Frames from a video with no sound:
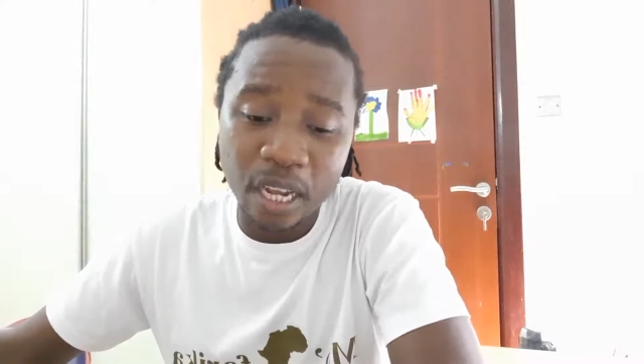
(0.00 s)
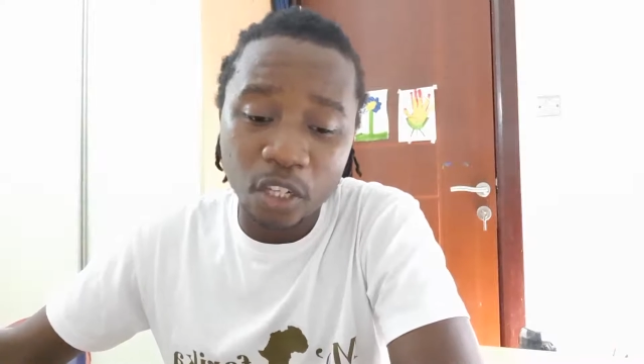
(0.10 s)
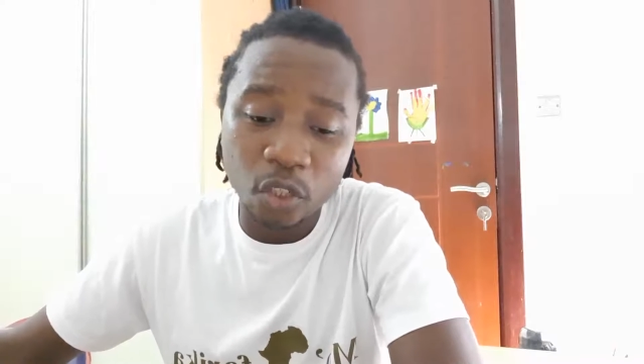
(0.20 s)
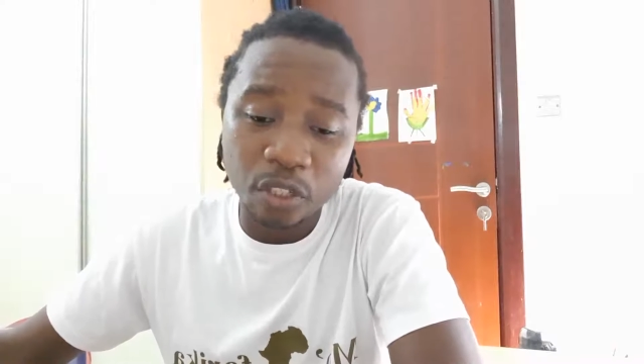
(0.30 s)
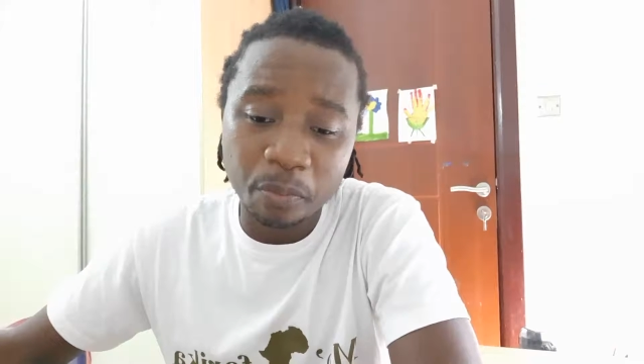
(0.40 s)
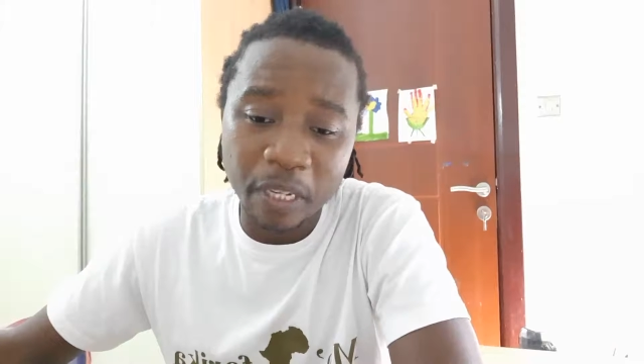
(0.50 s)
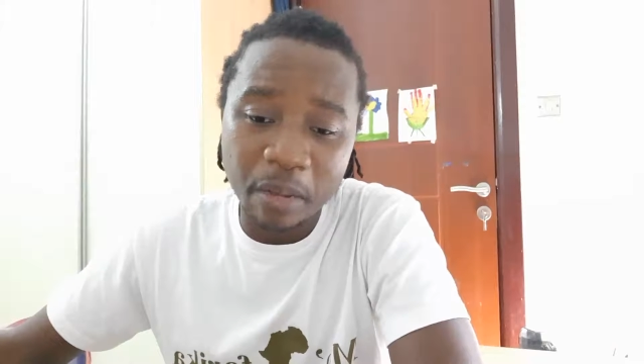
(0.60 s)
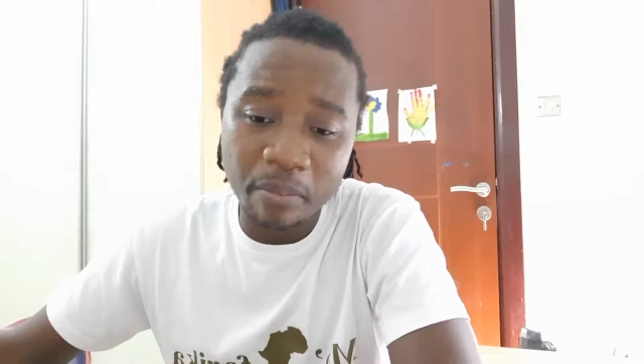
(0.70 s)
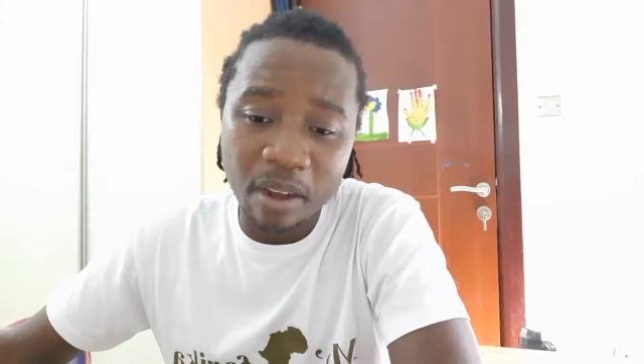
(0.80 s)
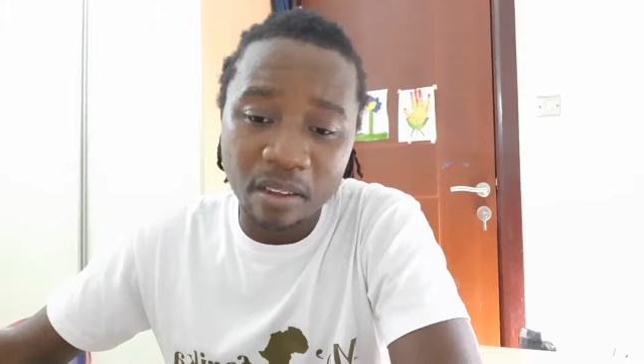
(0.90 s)
I should speak
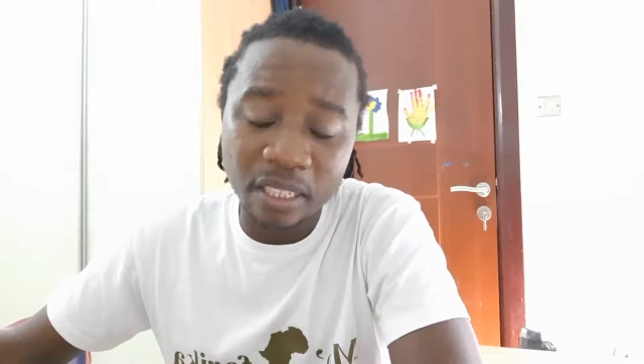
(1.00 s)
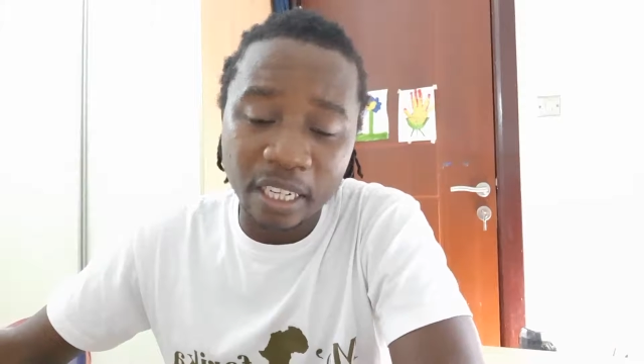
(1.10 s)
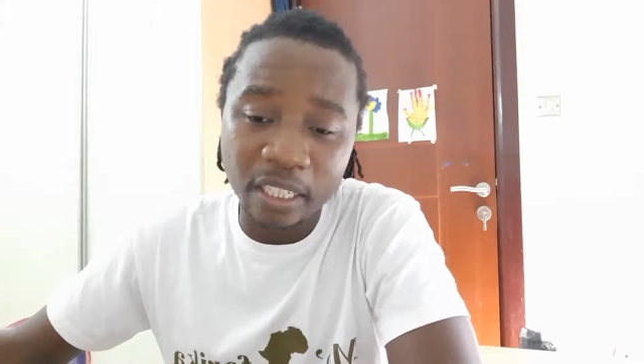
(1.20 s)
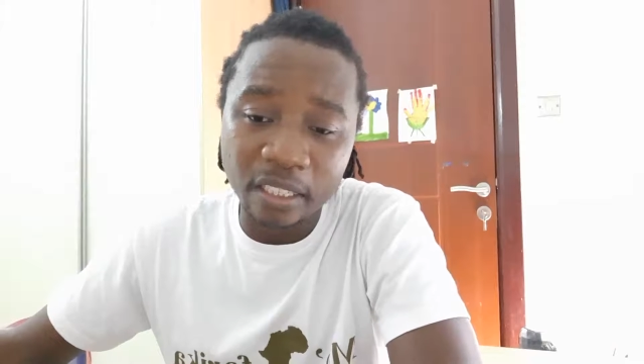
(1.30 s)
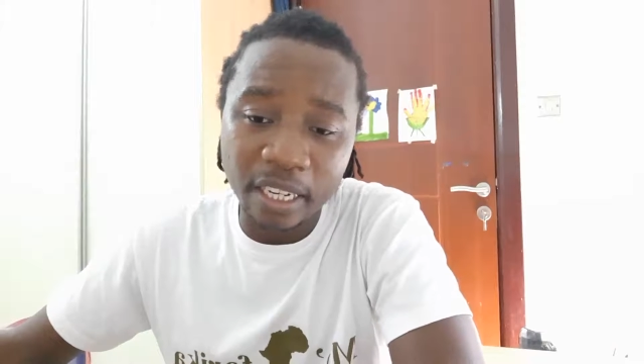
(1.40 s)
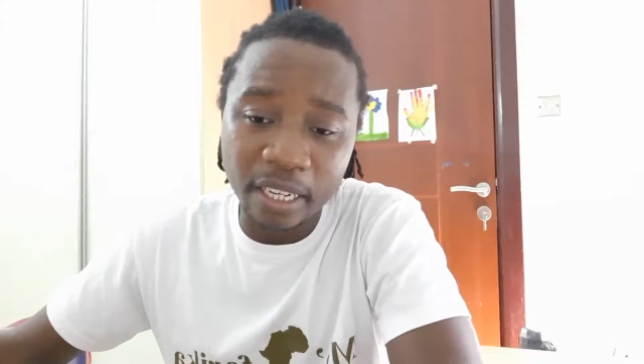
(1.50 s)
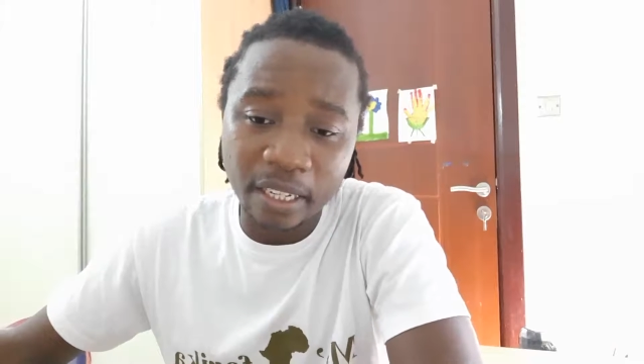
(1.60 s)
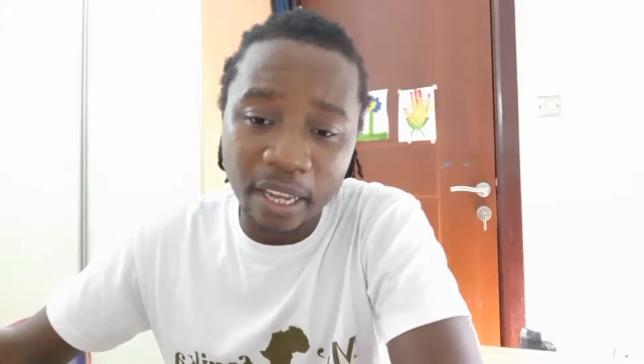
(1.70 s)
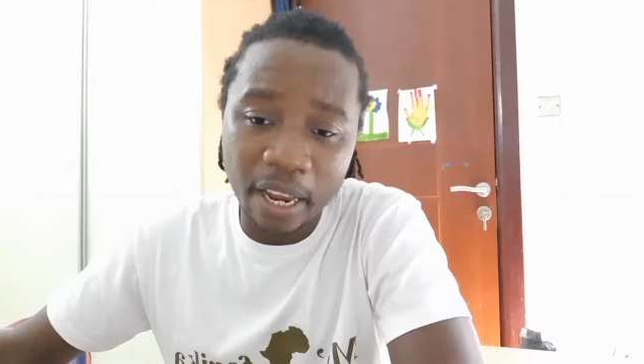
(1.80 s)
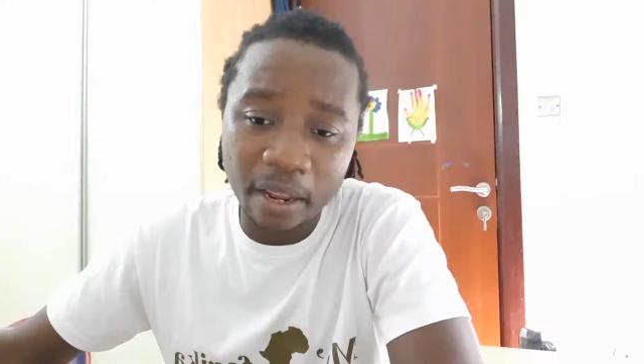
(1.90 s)
about in
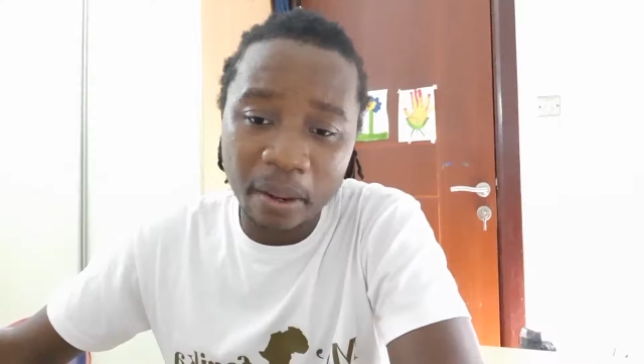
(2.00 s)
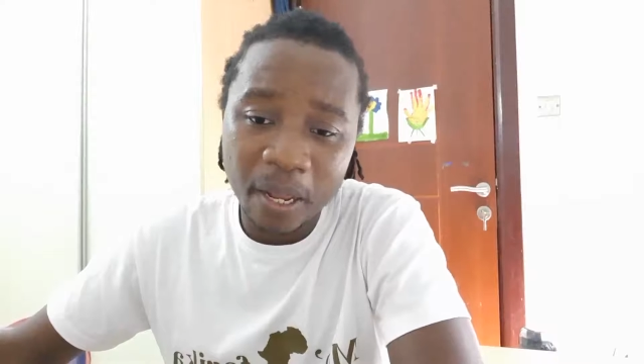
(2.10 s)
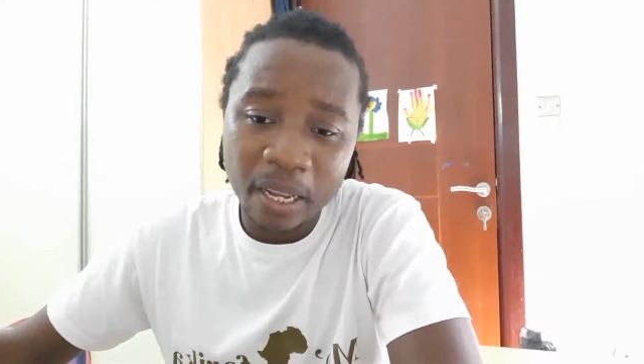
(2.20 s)
here,